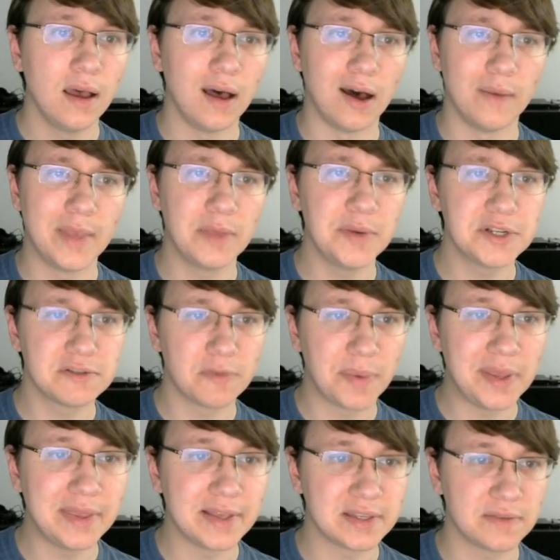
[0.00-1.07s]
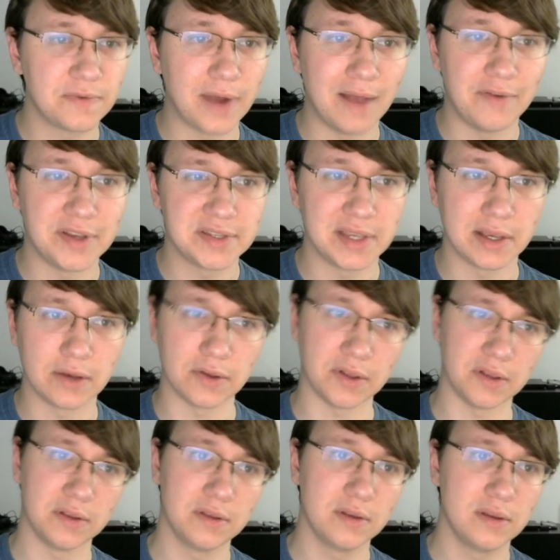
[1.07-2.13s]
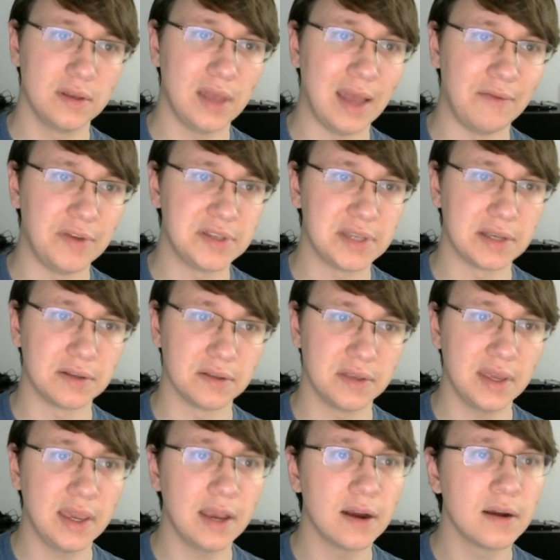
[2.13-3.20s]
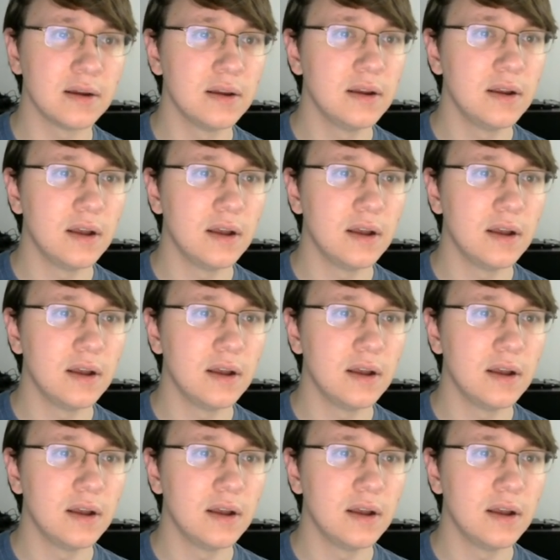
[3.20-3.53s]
And then we just repeat this for every single thing here.